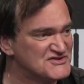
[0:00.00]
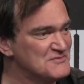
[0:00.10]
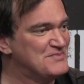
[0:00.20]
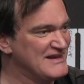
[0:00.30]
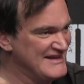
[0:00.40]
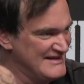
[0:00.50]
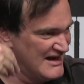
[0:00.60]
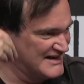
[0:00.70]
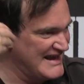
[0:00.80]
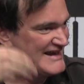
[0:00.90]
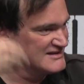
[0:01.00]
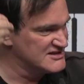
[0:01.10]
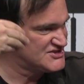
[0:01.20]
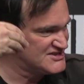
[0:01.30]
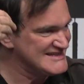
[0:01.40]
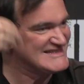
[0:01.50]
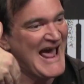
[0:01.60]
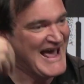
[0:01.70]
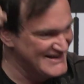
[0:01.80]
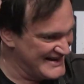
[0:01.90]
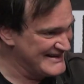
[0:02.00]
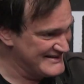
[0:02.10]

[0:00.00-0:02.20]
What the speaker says: to be an English dandy.